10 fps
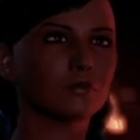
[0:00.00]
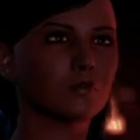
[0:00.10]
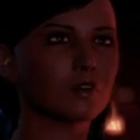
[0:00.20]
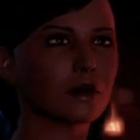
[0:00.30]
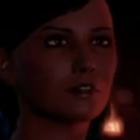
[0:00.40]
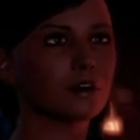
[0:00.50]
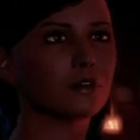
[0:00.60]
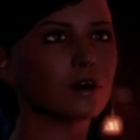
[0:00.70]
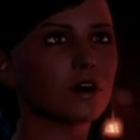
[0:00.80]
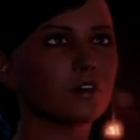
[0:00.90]
Though I
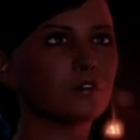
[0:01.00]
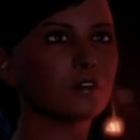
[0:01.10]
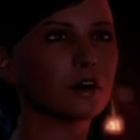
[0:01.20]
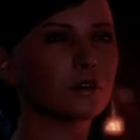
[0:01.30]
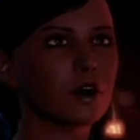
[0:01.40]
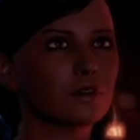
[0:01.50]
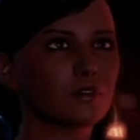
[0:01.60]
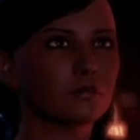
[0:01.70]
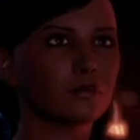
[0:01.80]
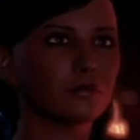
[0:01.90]
studied on Earth, at Oxford.